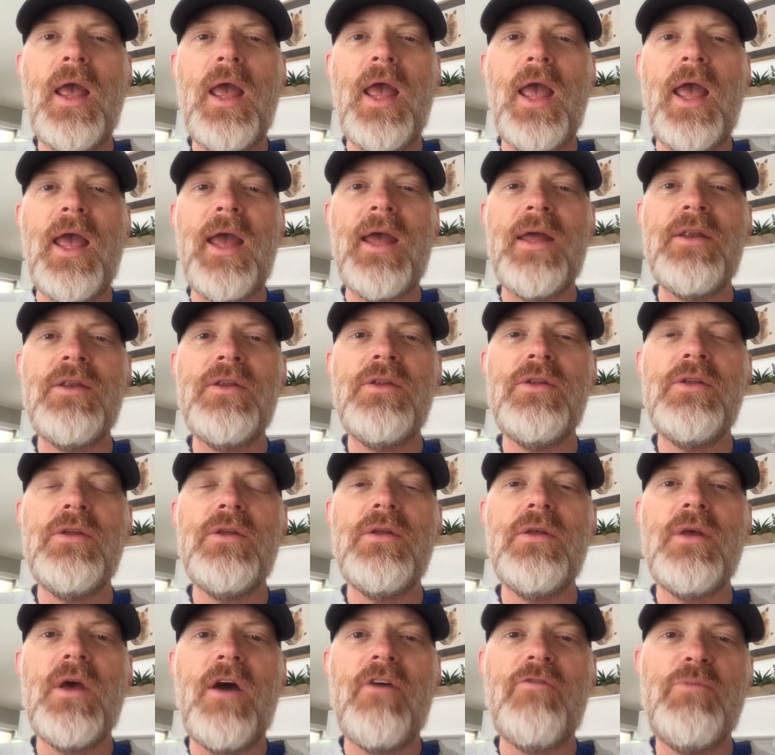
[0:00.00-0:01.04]
And
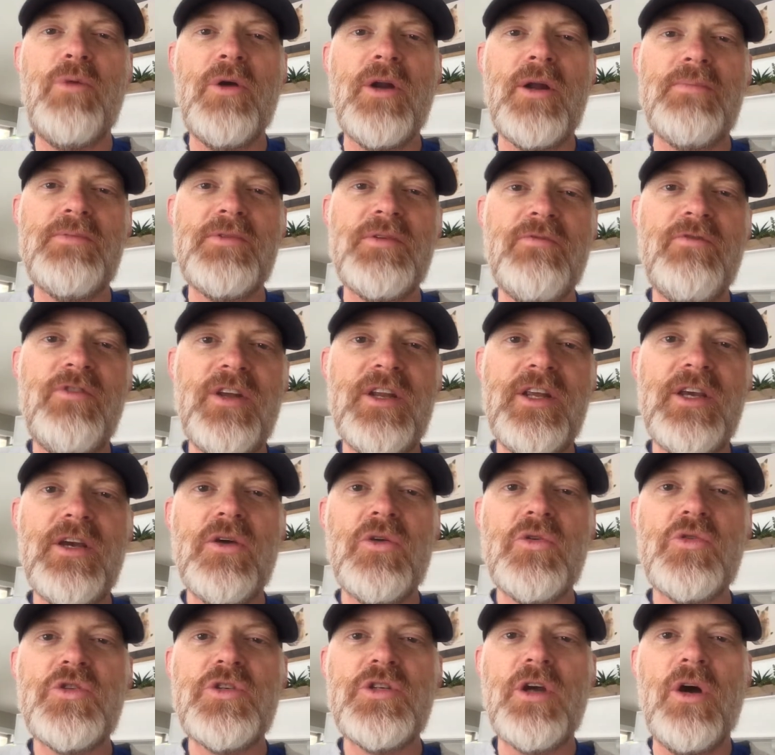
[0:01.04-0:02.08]
I've put up some
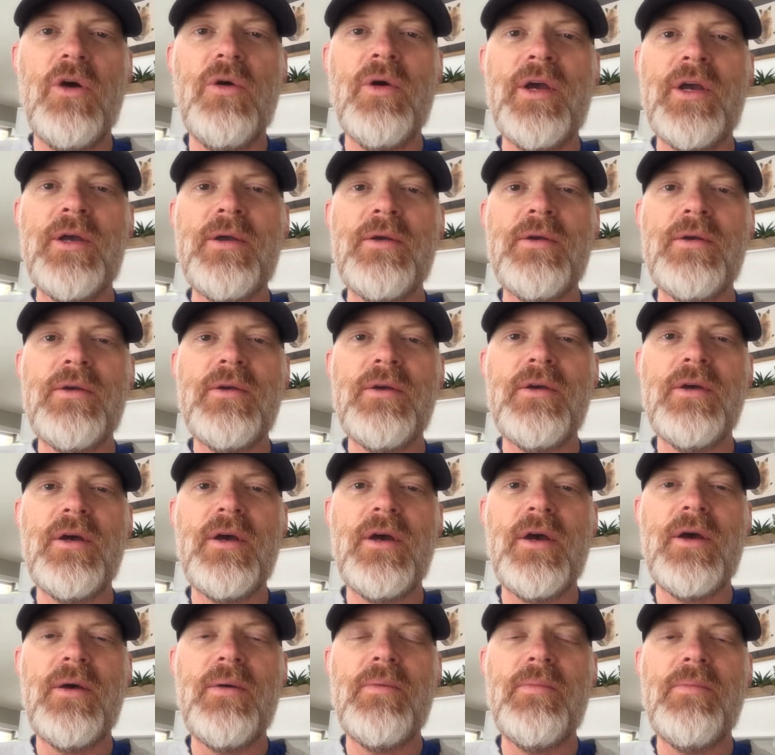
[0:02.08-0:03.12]
videos showing
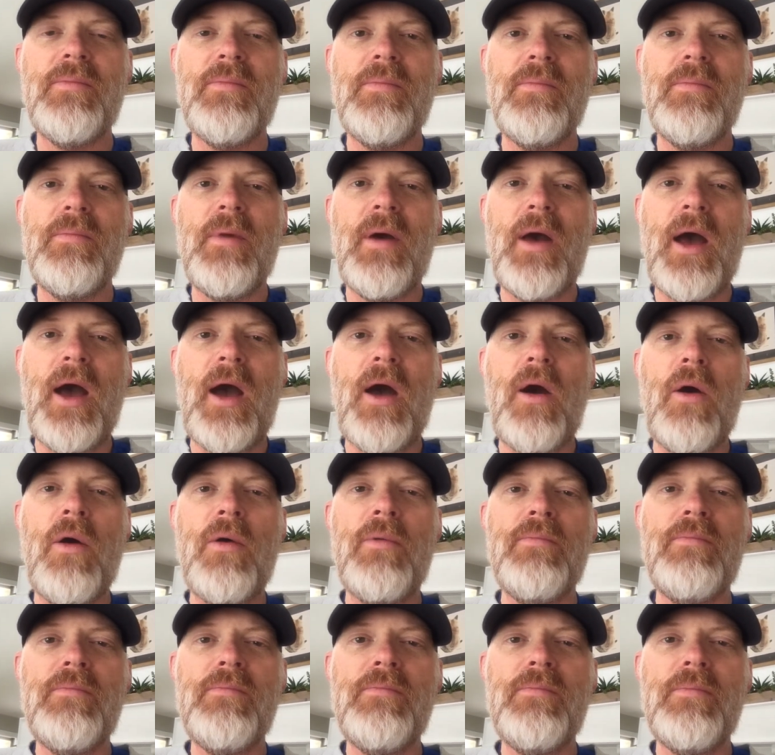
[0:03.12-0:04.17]
how
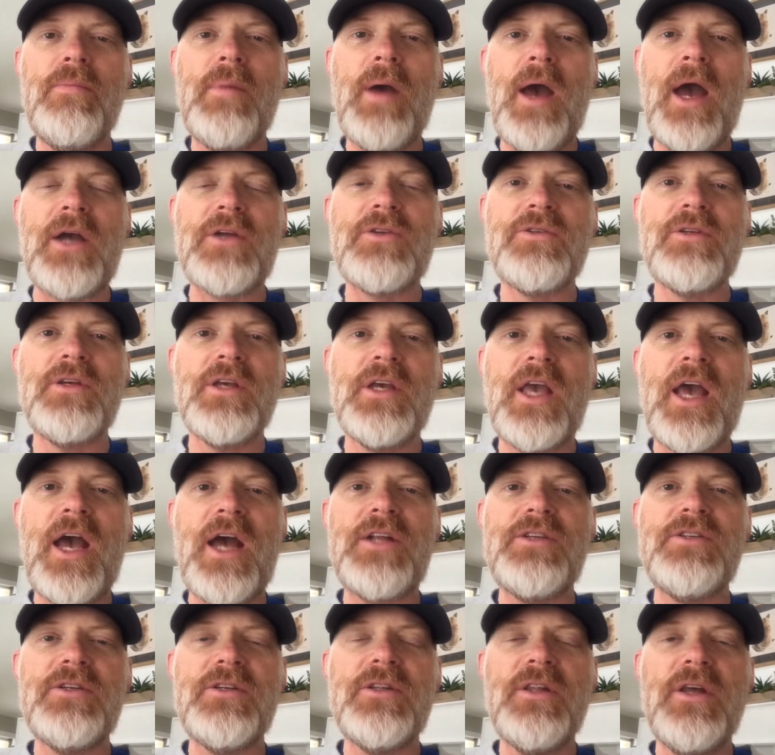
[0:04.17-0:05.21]
I'm actually
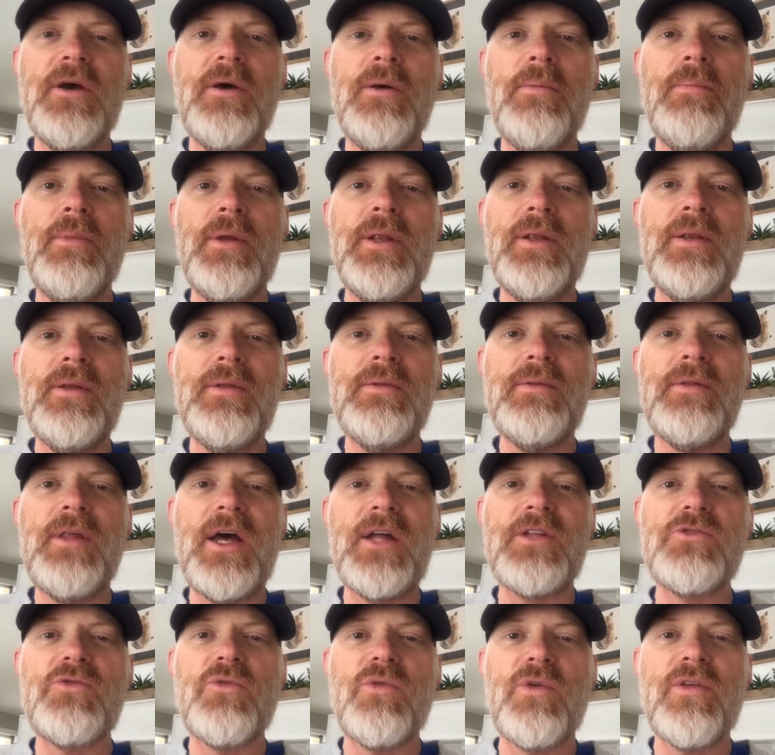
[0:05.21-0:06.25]
catching them and
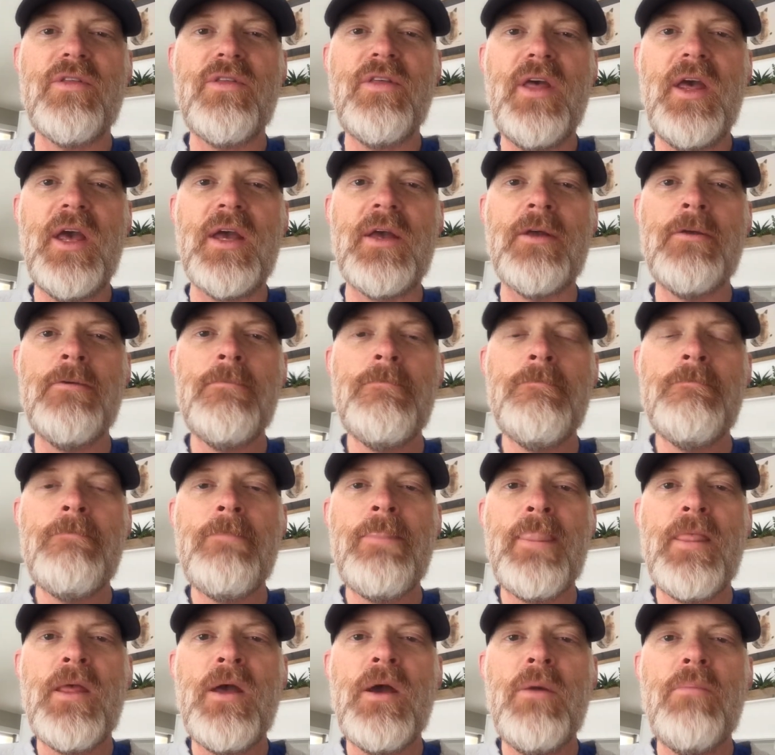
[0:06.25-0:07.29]
that sort of thing.
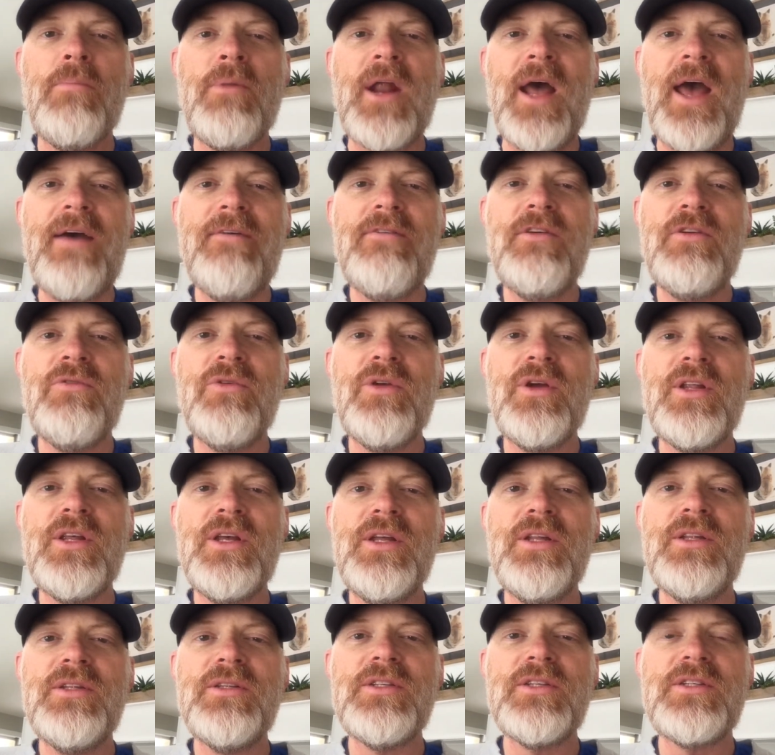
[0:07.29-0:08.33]
But I haven't
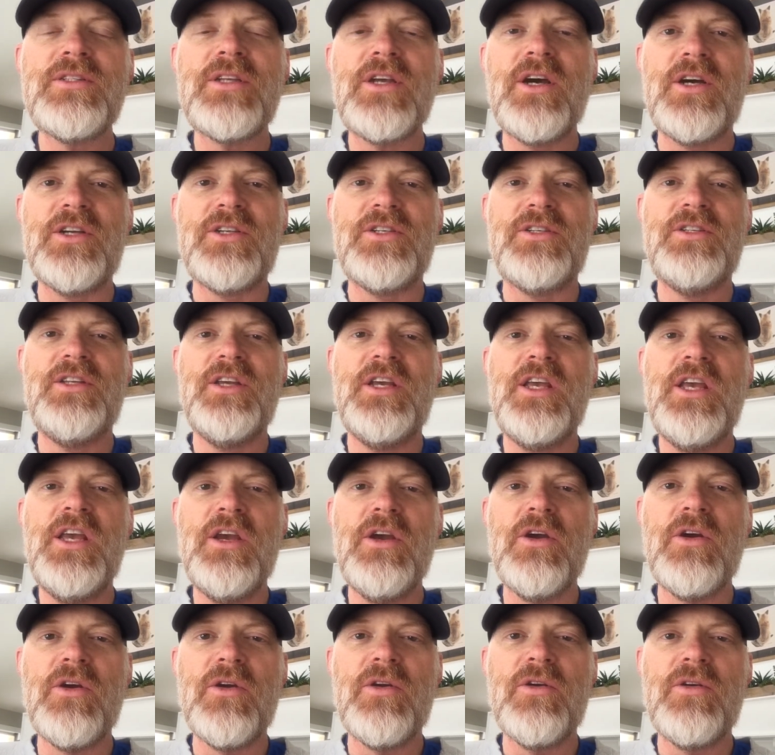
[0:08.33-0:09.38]
really discussed the
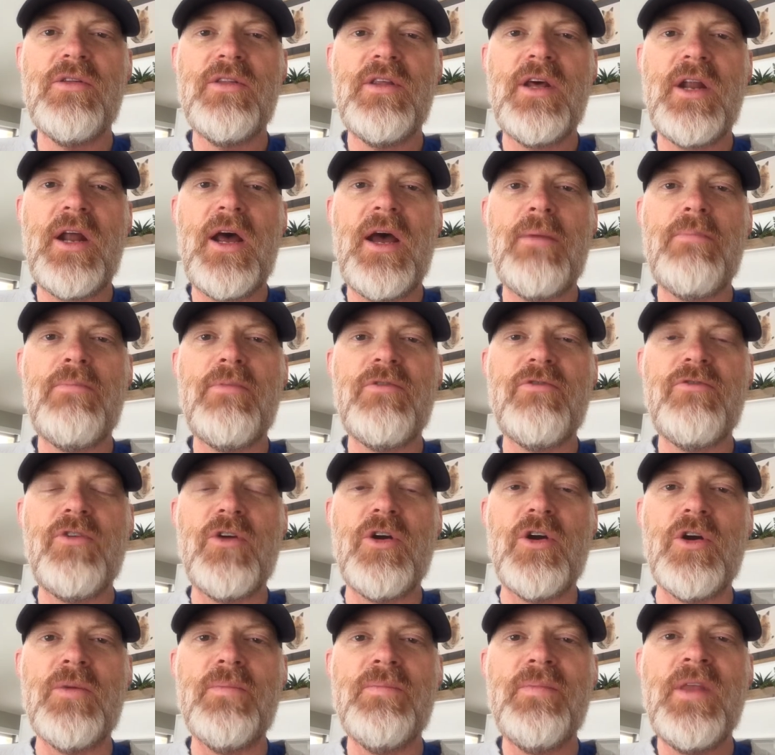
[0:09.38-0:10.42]
gear that I
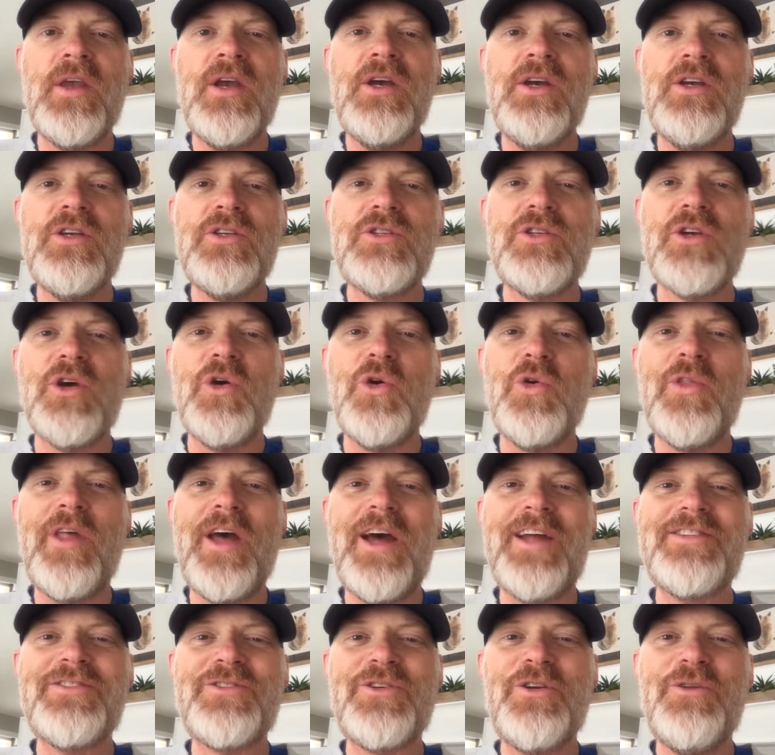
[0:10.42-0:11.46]
prefer. So
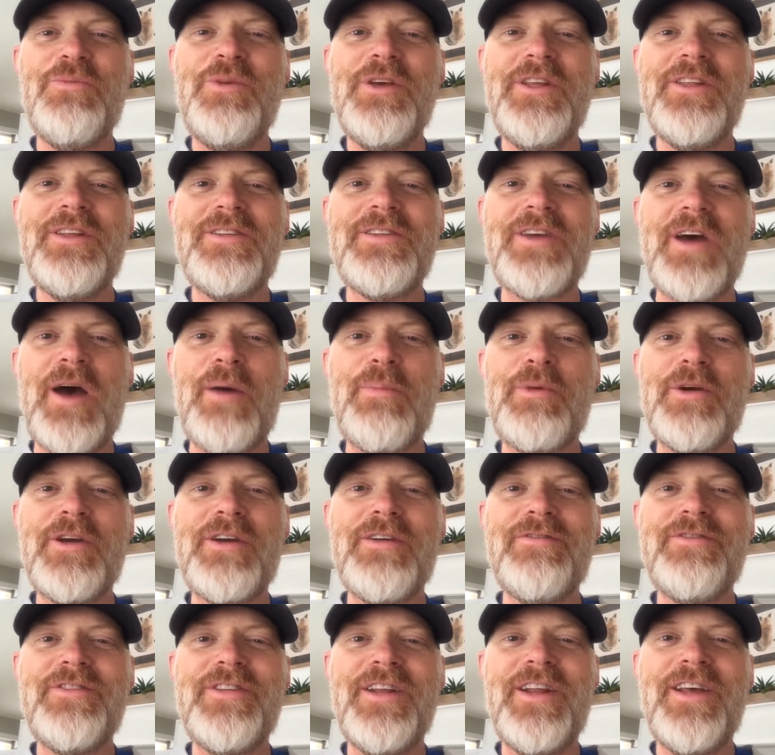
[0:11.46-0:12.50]
that's going to be the topic
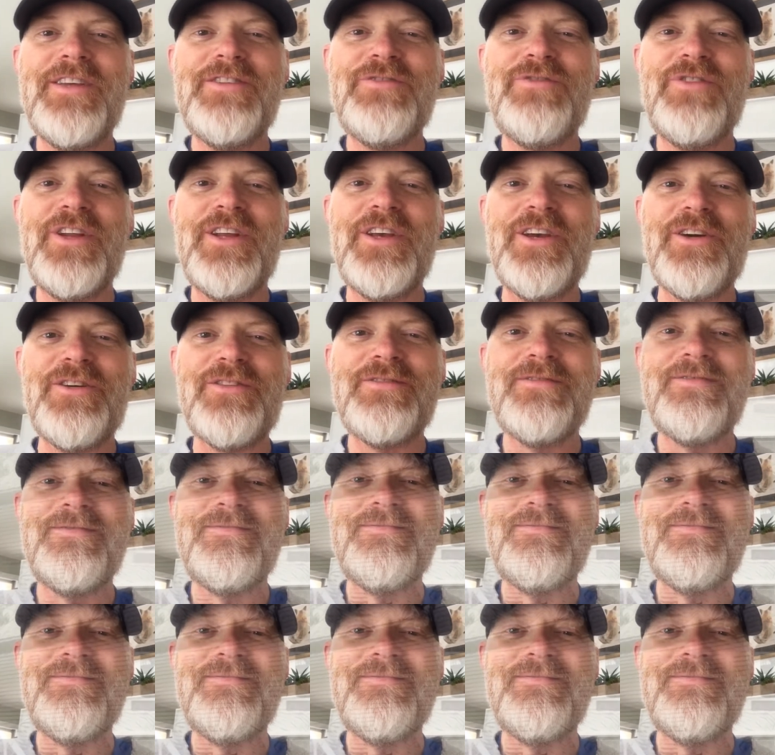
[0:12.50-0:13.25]
of today's video.